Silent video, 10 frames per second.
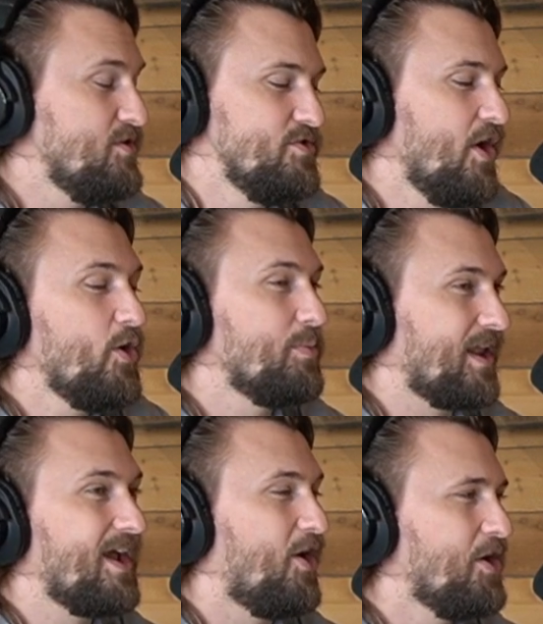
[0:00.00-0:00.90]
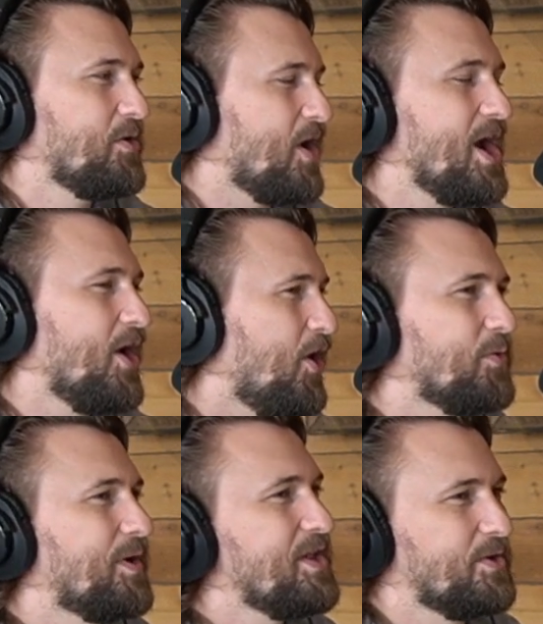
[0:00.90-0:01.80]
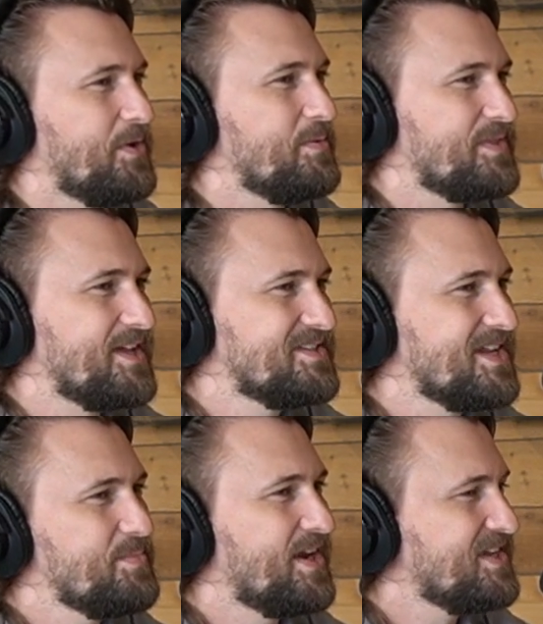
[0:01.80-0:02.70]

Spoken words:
No, but I already agree with that statement. I